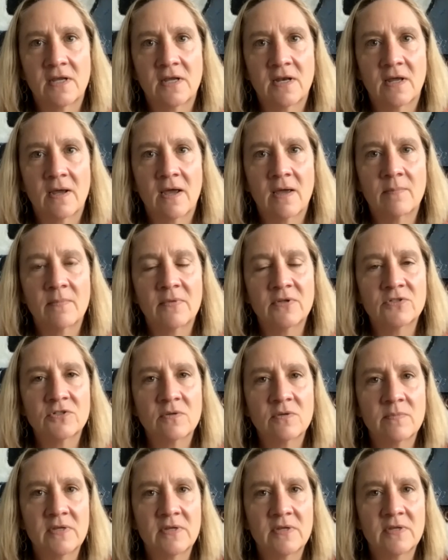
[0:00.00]
And I'm
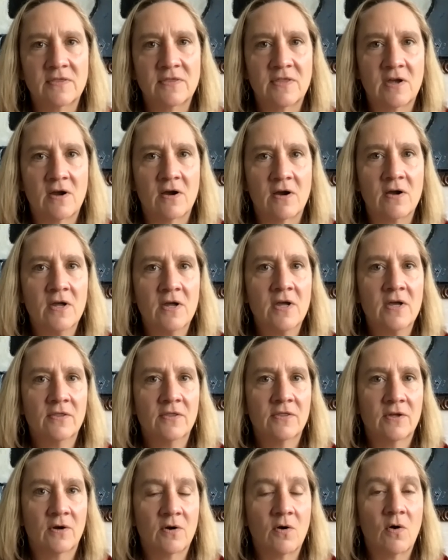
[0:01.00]
assuming that their
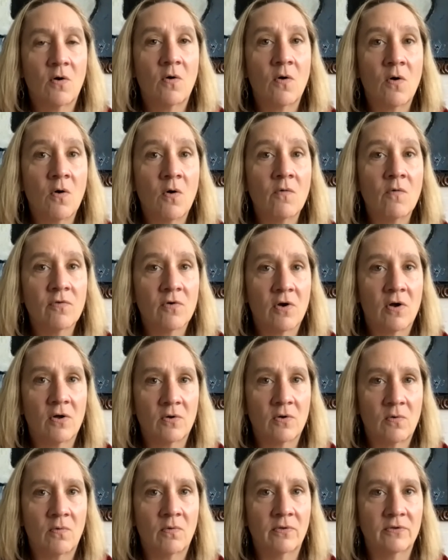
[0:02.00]
overall
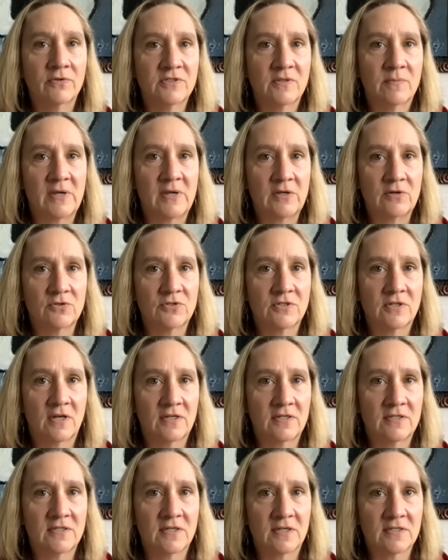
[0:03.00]
goal is to make your
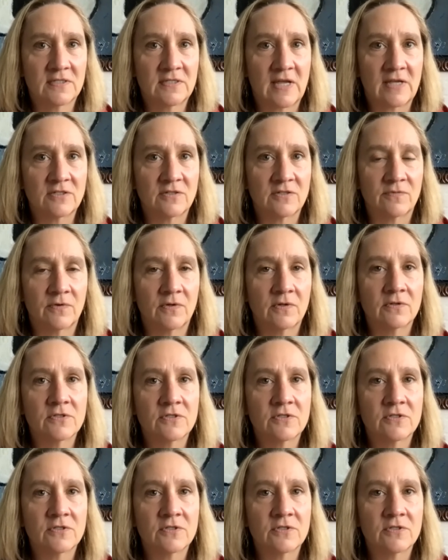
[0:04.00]
study successful.